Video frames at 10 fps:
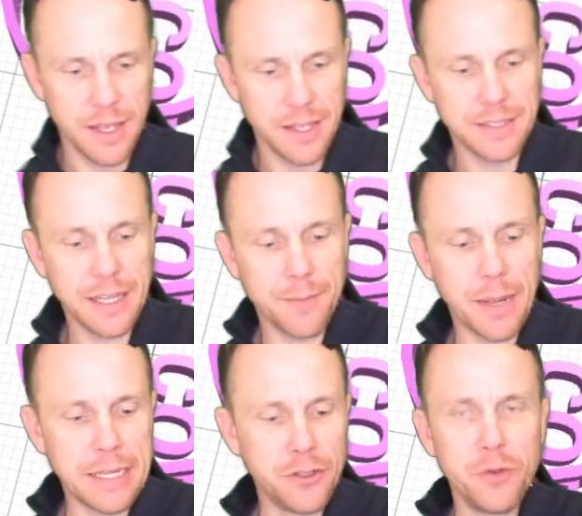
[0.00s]
So
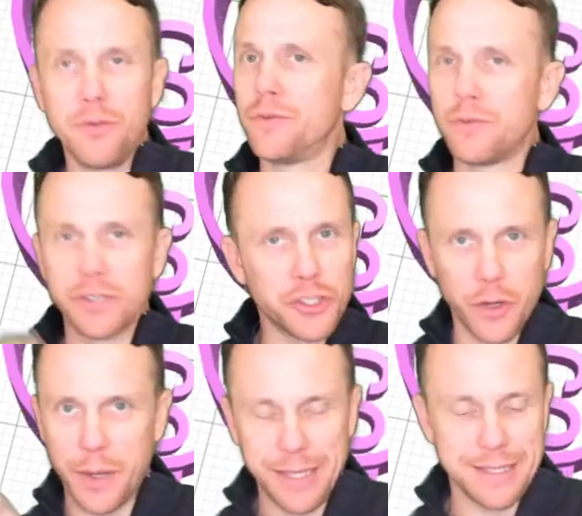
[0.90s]
my new
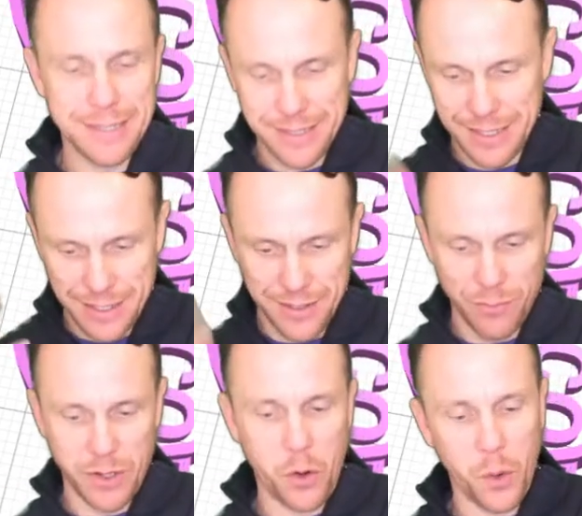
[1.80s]
streaming
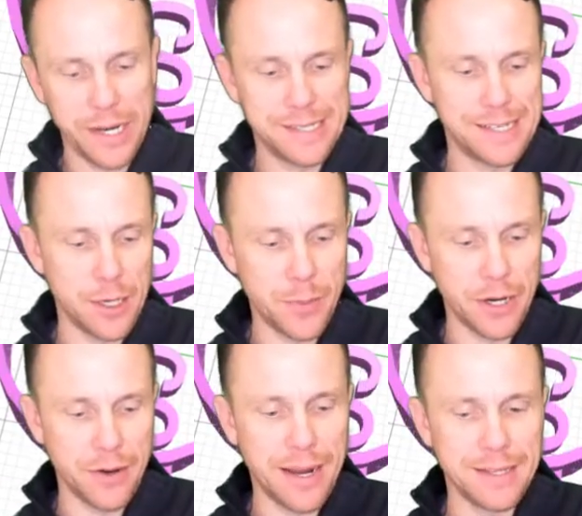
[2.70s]
recording setup
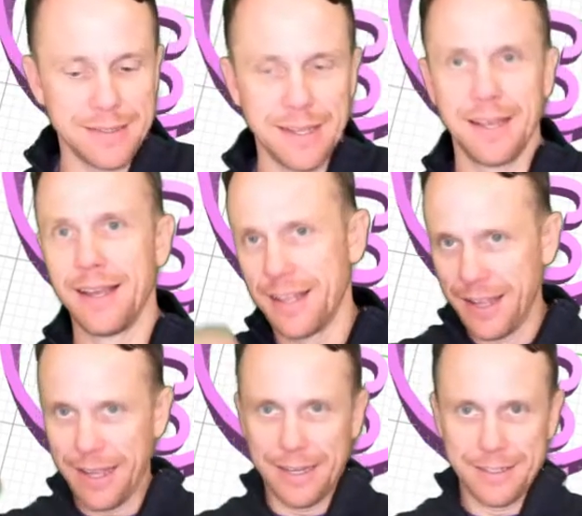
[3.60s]
here has
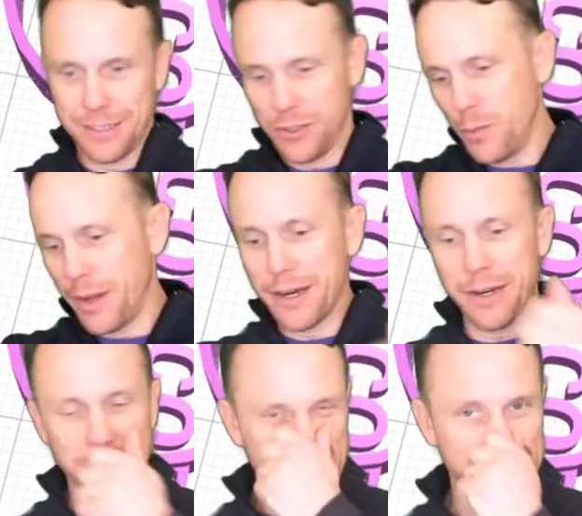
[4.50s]
like 2
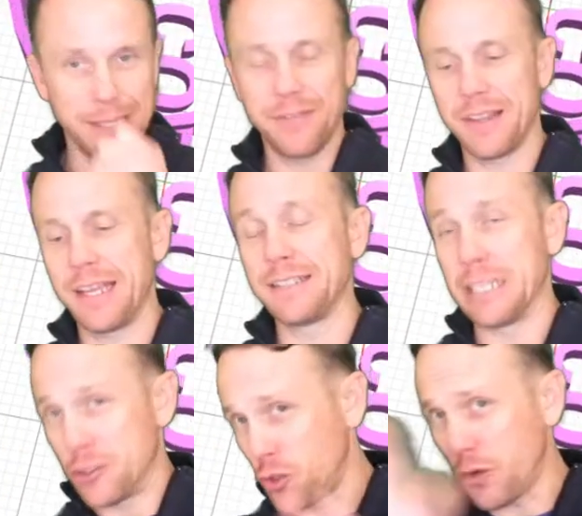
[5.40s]
monitors and different things,
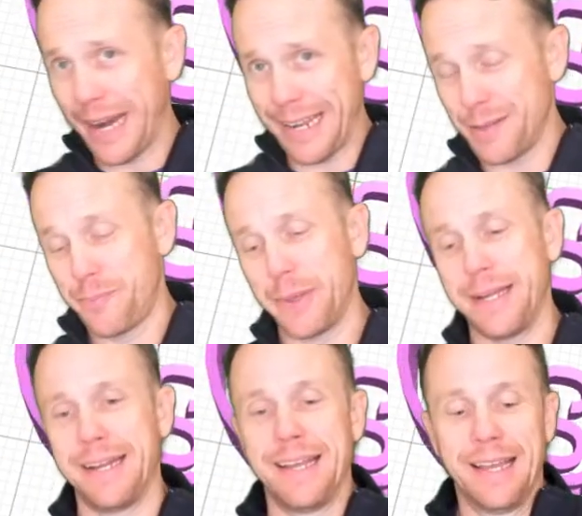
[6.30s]
and it's great,
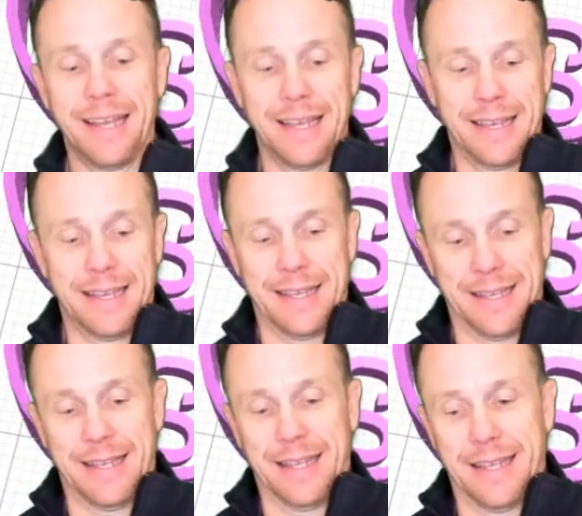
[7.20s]
but
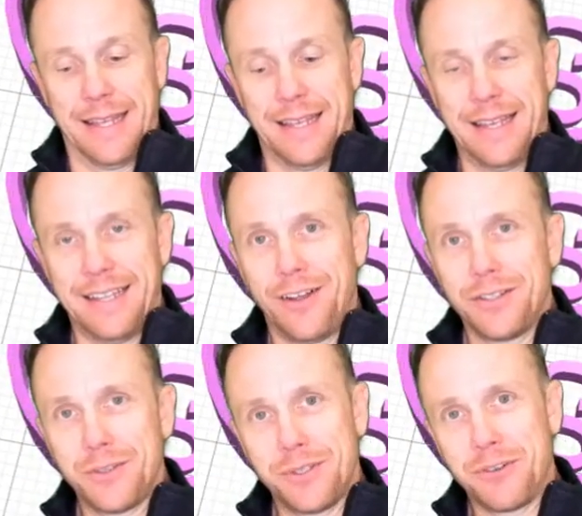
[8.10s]
it
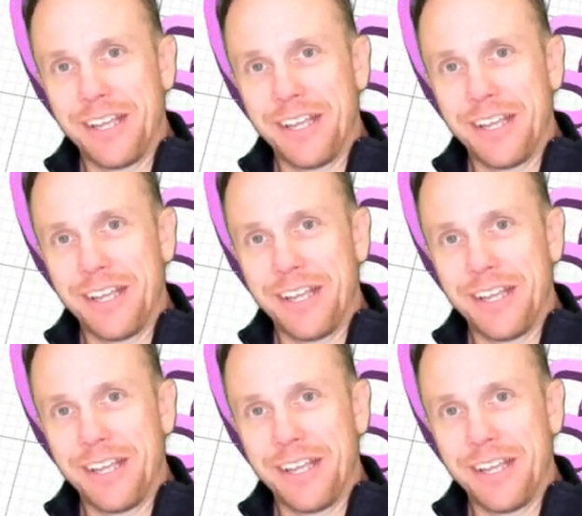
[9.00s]
also is really